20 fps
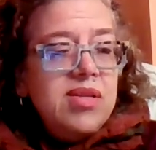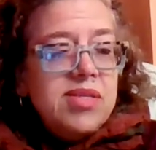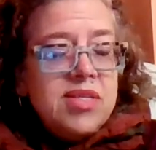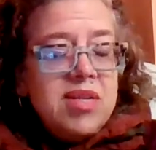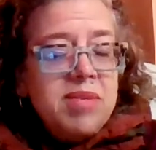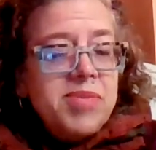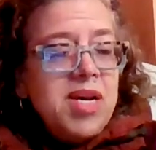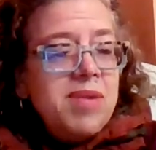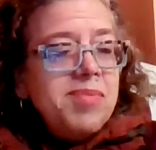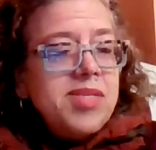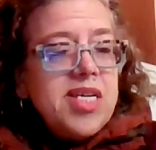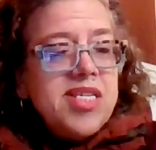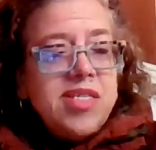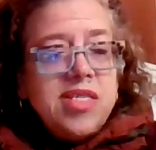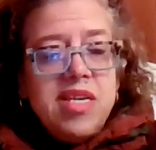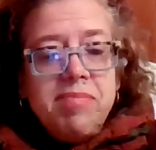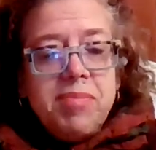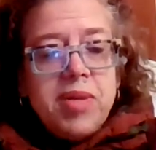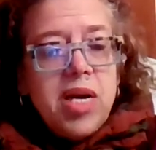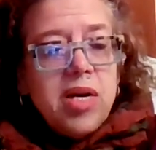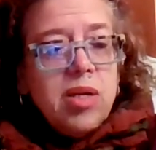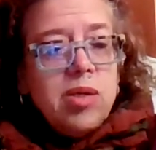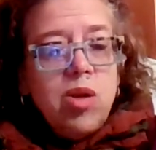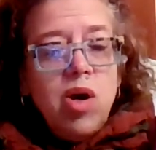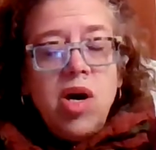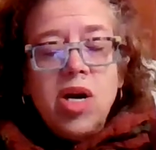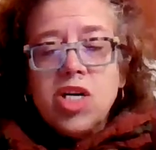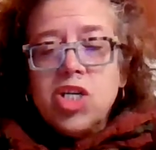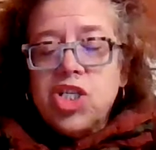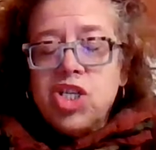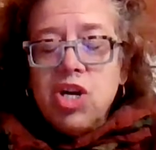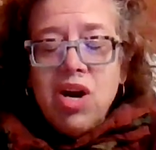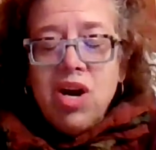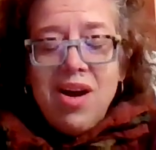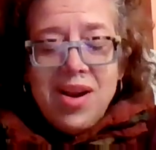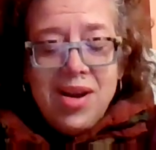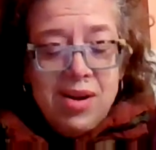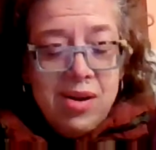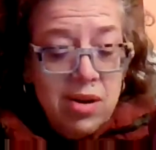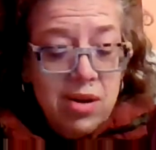Sometimes they seem like a long
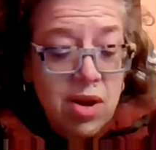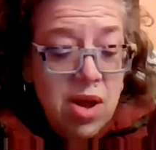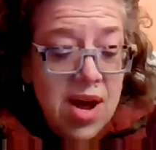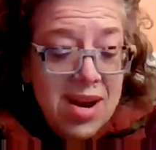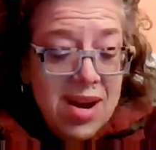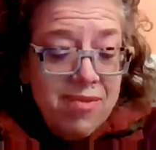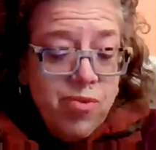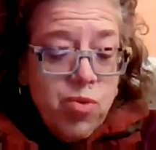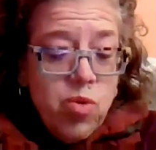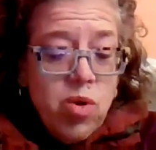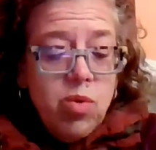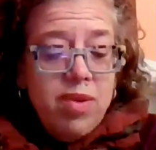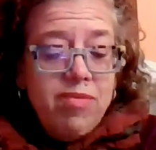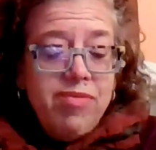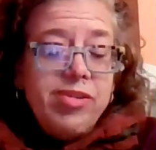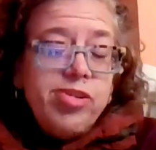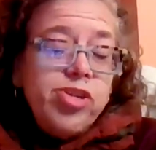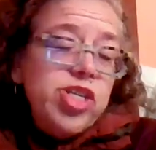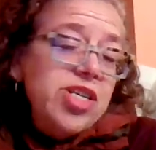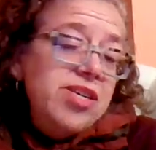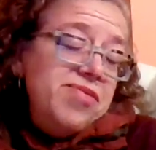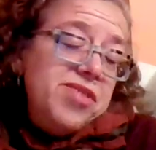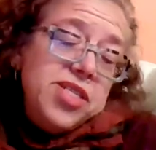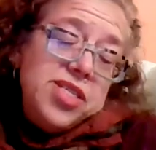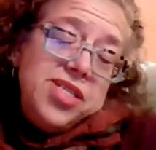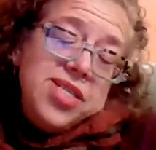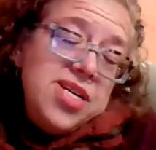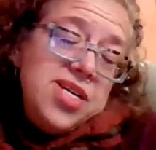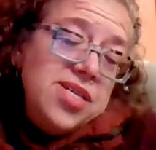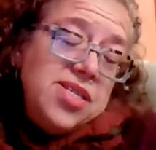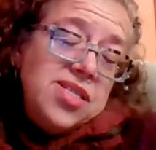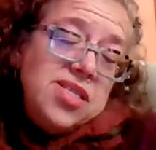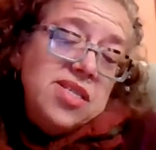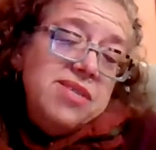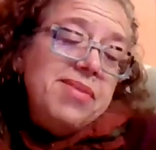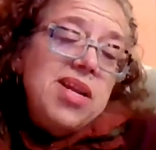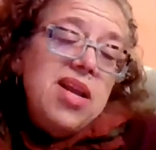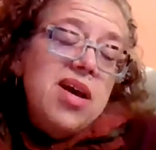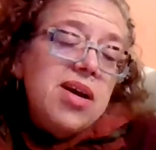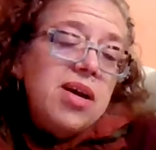shot, and a lot of what we've achieved today
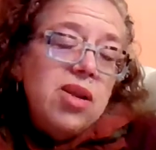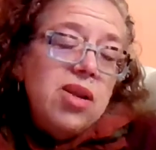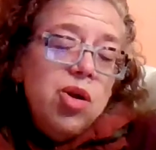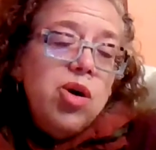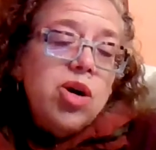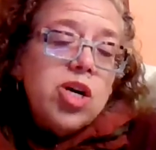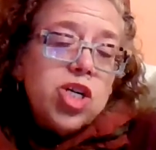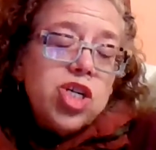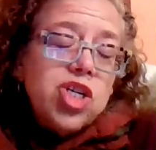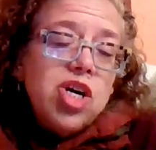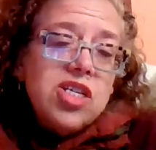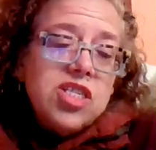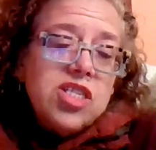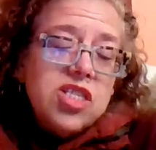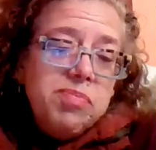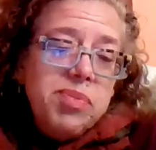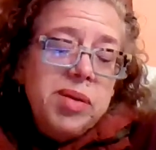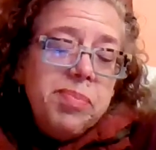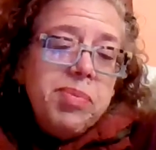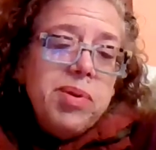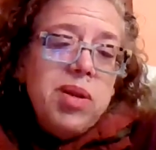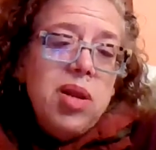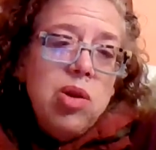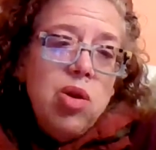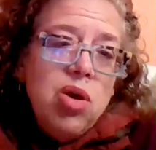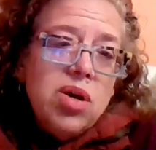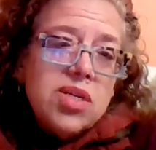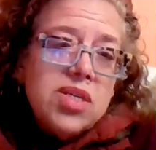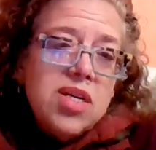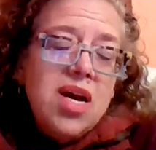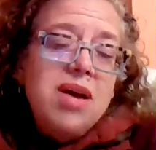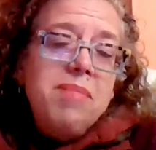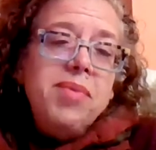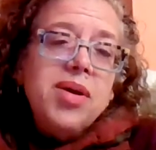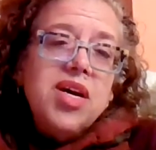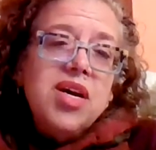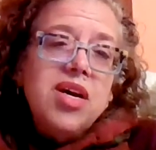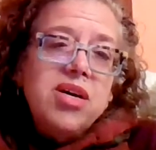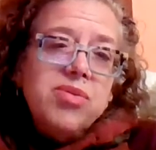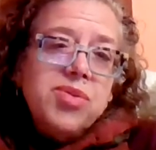seemed like a long shot to people a long time
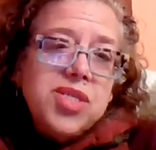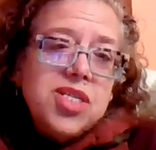ago.